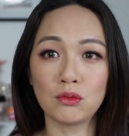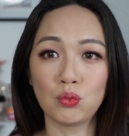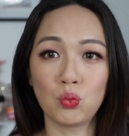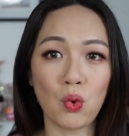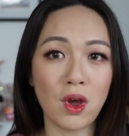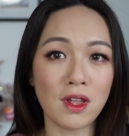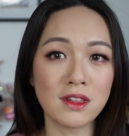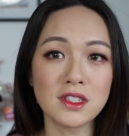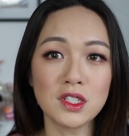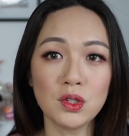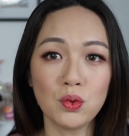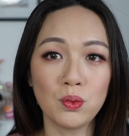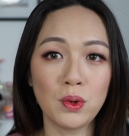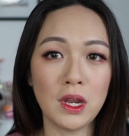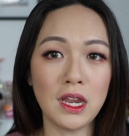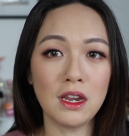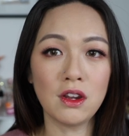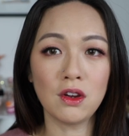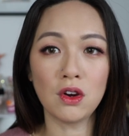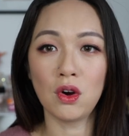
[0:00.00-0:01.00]
once a
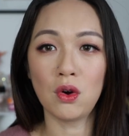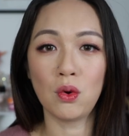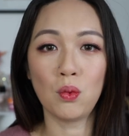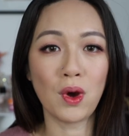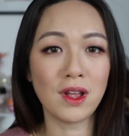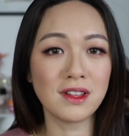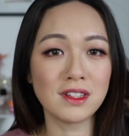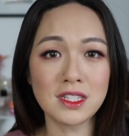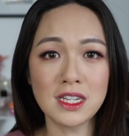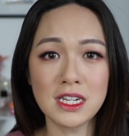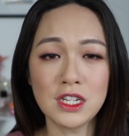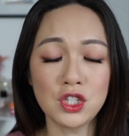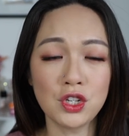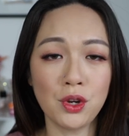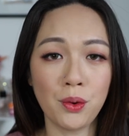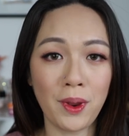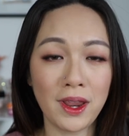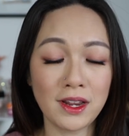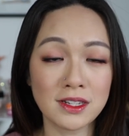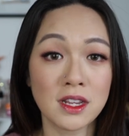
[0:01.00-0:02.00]
week or once in
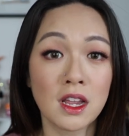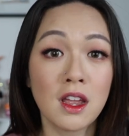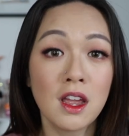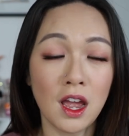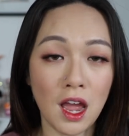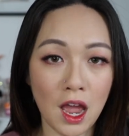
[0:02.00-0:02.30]
two weeks